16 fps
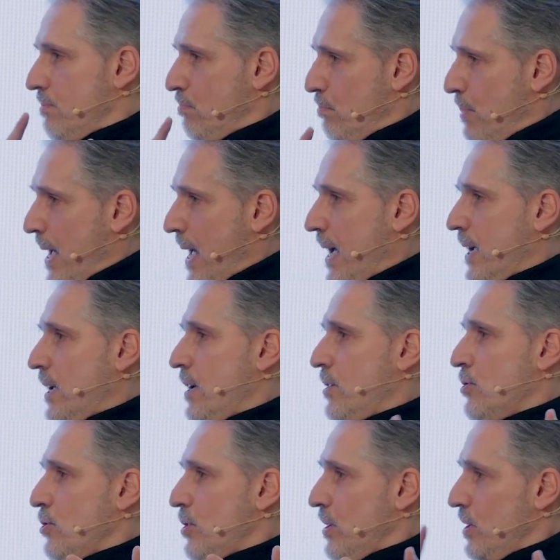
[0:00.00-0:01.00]

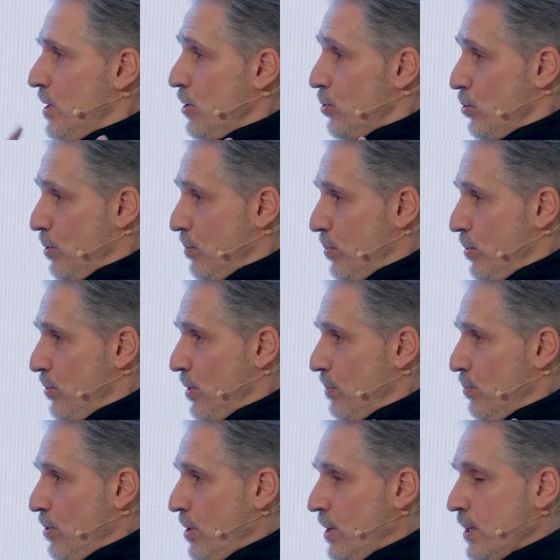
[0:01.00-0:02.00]
package and distribute the
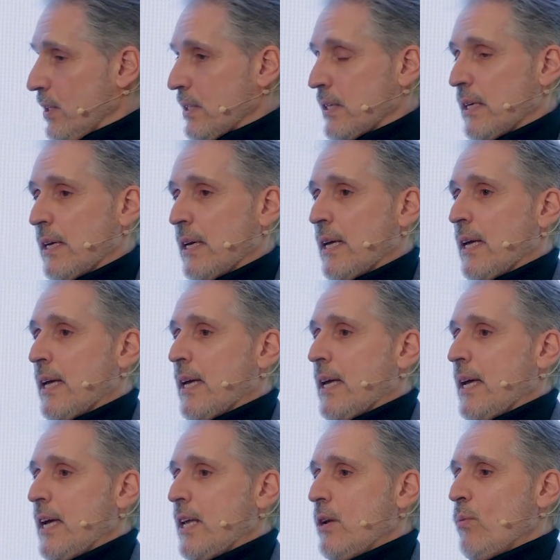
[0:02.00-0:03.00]
product
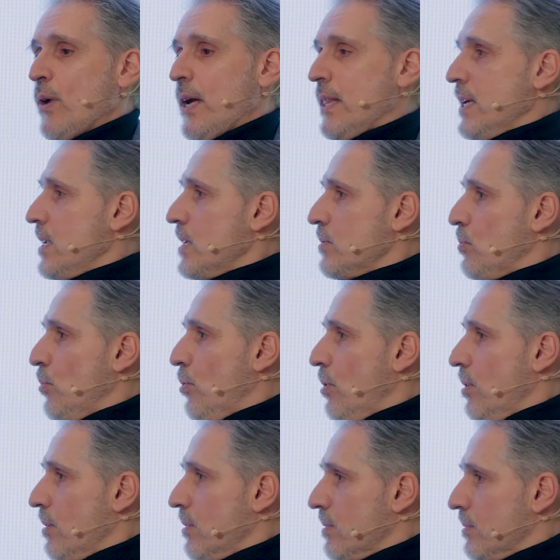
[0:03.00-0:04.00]
in a way that is
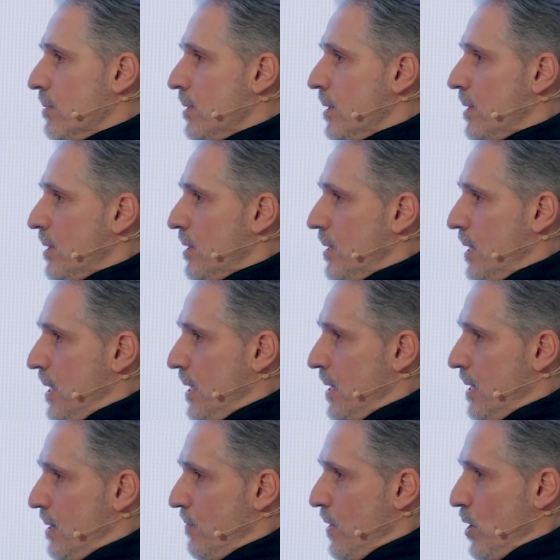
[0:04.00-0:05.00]
more
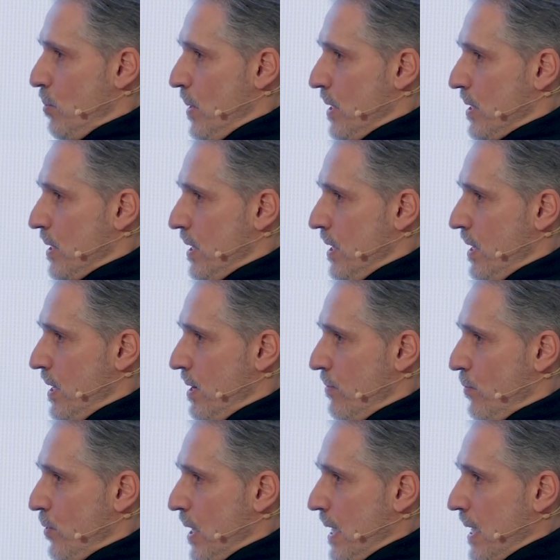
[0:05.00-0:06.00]
environmentally
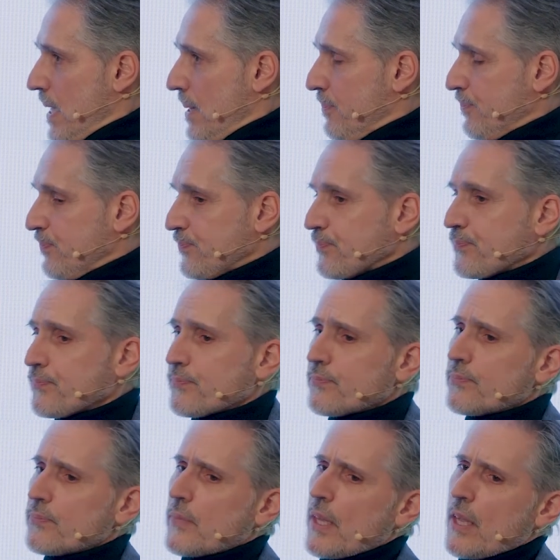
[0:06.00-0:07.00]
friendly.
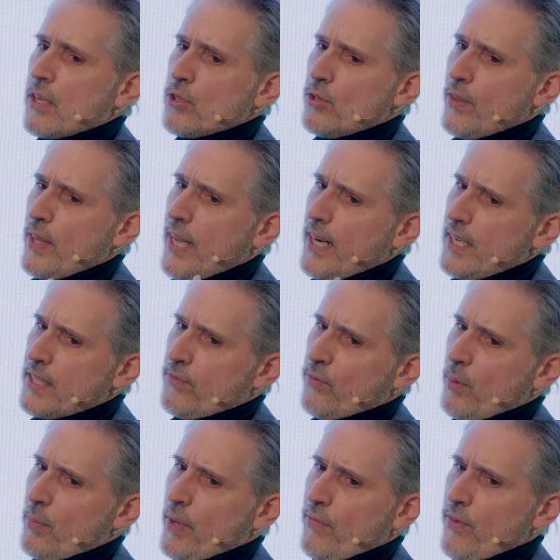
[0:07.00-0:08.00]
So that is
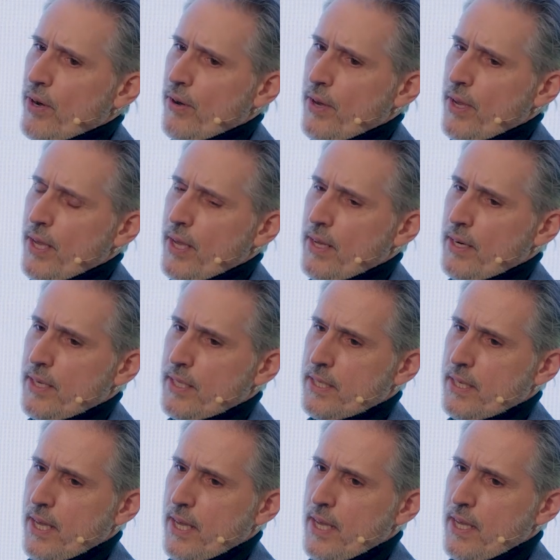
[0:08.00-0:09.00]
from a very, let's
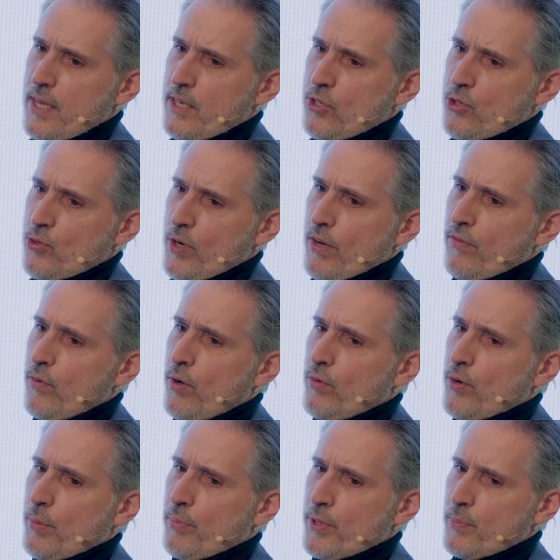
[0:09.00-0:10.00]
say,
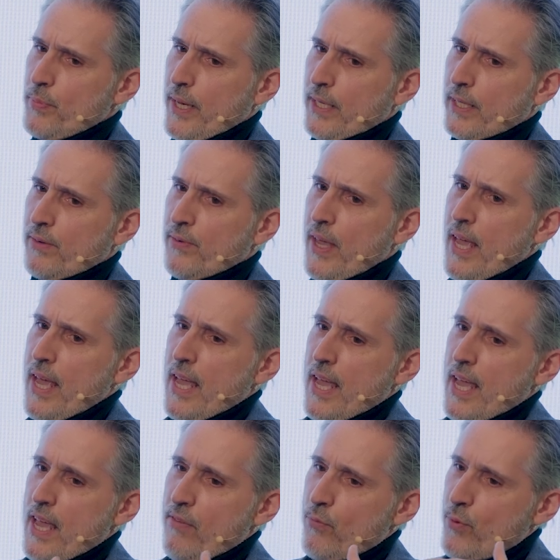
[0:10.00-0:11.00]
straightforward perspective.
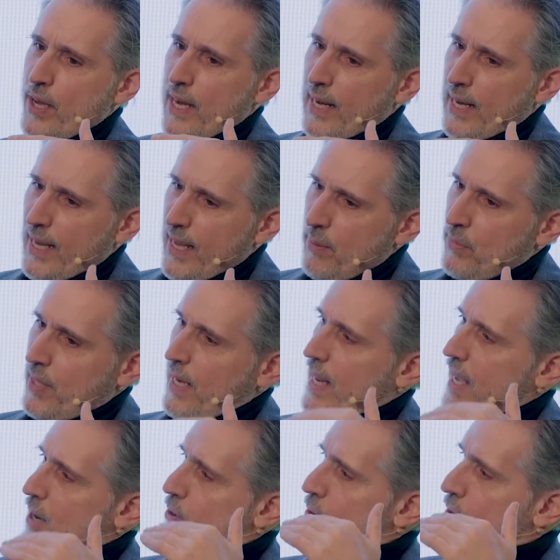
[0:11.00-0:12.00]
If we climb the
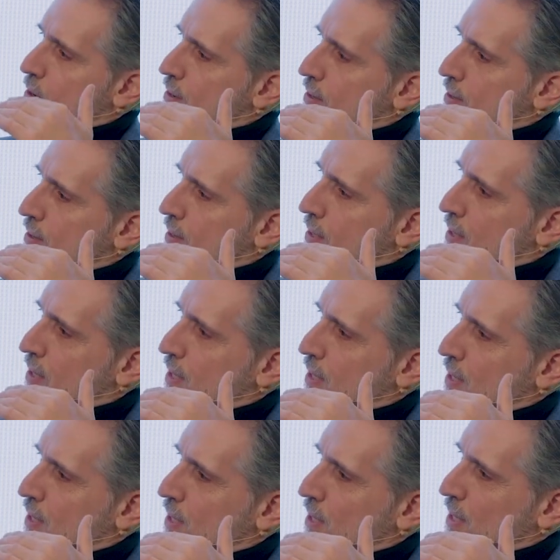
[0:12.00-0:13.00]
ladder
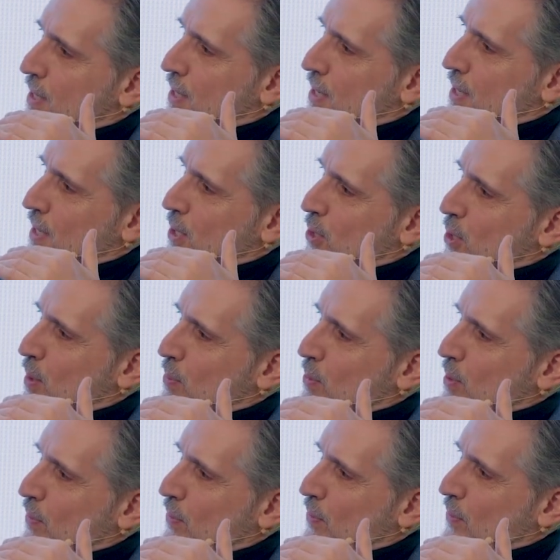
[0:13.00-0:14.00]
in
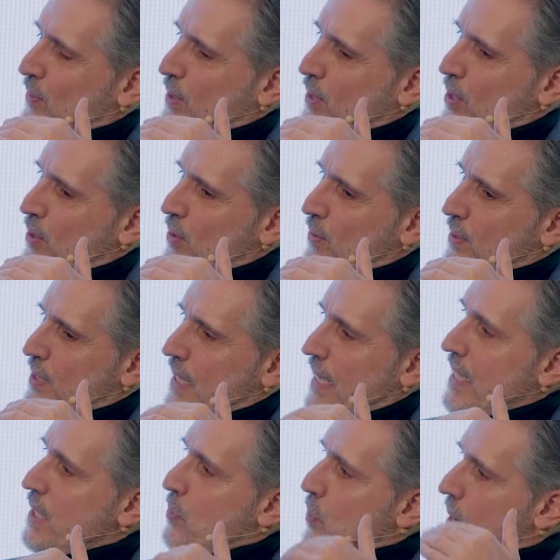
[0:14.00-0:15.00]
terms of,
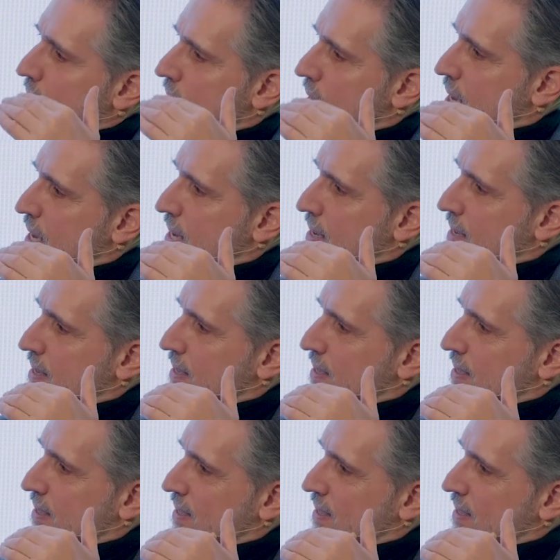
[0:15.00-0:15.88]
sense making